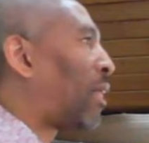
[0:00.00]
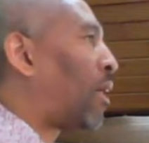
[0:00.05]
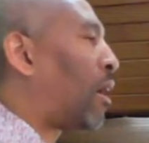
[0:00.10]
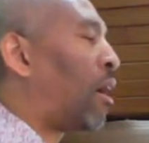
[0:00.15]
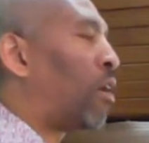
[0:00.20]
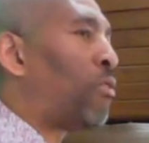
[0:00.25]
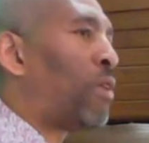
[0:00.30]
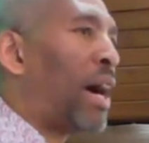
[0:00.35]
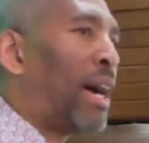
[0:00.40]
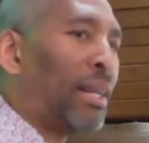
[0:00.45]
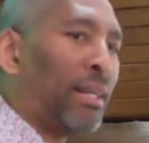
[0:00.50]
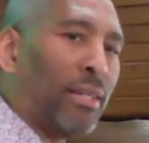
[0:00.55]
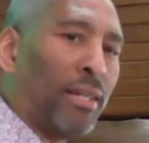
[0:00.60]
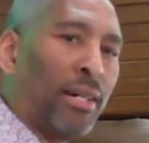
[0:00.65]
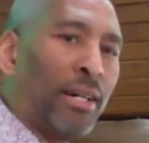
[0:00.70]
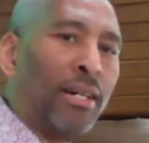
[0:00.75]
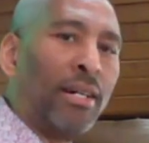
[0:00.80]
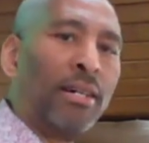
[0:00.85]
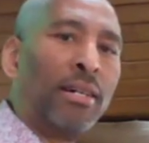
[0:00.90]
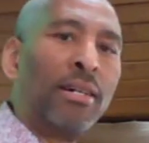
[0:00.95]
All right.
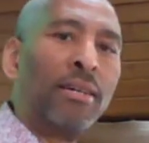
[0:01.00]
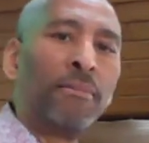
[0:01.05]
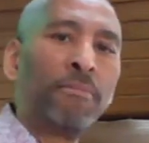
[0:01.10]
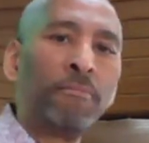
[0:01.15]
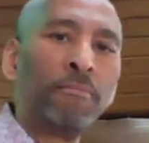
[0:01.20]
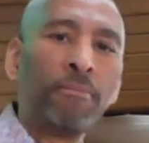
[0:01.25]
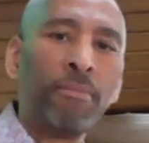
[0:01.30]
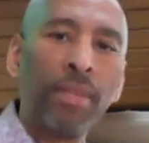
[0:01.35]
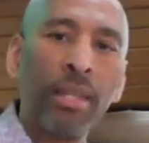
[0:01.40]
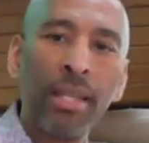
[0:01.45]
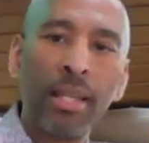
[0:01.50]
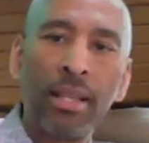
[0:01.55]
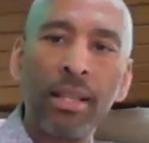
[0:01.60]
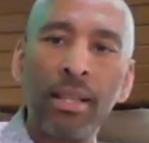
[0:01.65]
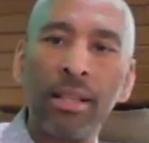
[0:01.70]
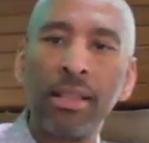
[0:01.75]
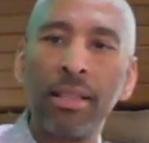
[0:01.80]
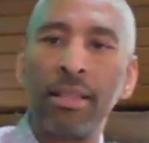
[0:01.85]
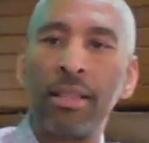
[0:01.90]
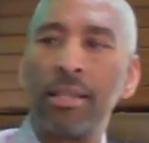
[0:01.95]
Um,
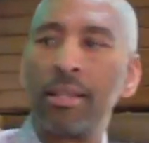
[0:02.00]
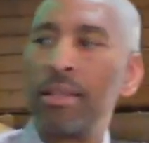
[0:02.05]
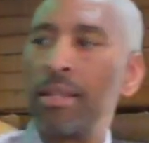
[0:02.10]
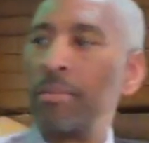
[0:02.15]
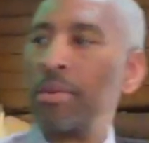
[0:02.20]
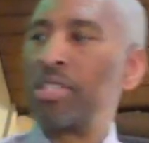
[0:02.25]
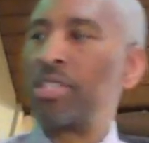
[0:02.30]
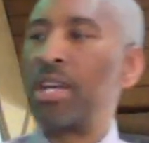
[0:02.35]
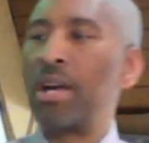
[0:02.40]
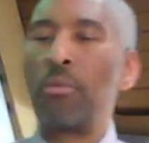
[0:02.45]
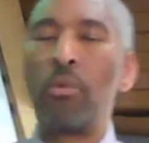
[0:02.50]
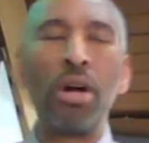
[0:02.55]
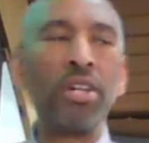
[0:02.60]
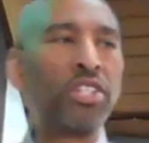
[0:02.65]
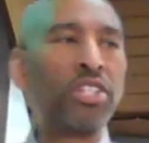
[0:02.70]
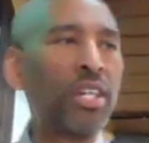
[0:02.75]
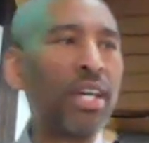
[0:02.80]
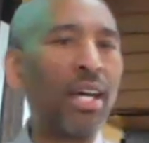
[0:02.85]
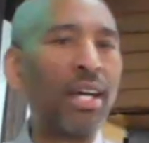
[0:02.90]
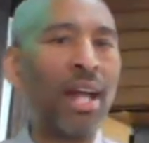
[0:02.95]
let me say it
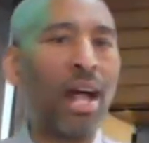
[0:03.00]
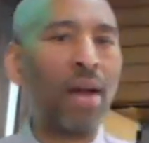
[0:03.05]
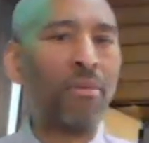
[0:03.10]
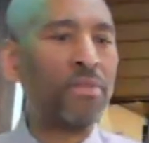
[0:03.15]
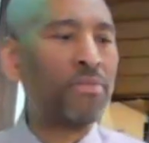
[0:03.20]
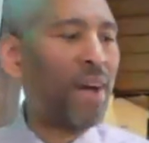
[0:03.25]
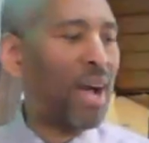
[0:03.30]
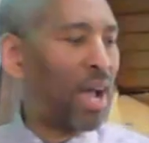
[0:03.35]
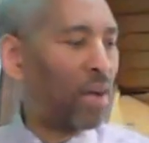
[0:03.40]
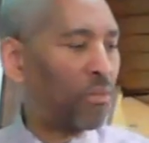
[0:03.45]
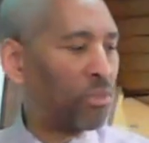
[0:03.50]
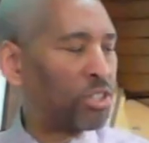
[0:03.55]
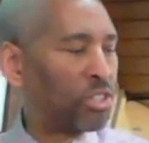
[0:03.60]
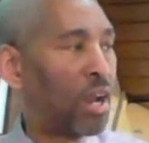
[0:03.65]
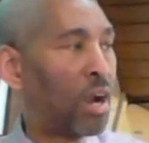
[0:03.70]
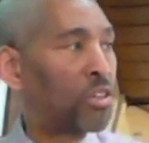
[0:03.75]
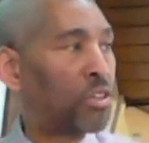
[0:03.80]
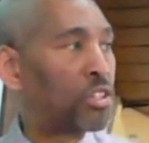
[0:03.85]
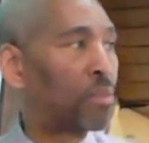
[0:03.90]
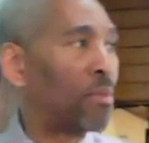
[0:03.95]
once again. Our revival
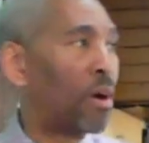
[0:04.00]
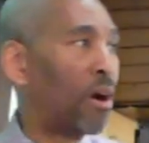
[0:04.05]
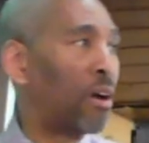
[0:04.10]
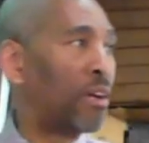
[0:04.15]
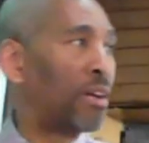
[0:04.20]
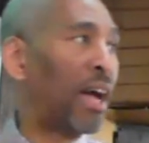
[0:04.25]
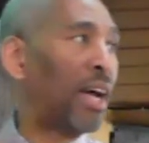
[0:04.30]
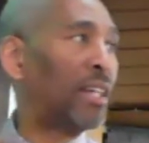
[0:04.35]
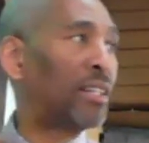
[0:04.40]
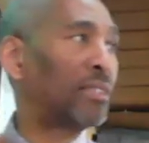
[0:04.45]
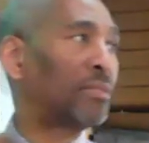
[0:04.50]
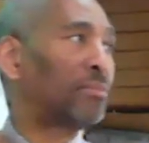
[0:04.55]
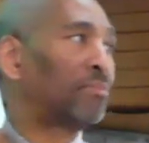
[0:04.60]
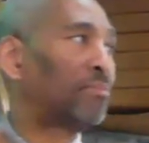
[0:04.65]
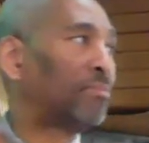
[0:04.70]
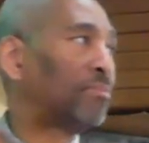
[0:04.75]
starts tomorrow night.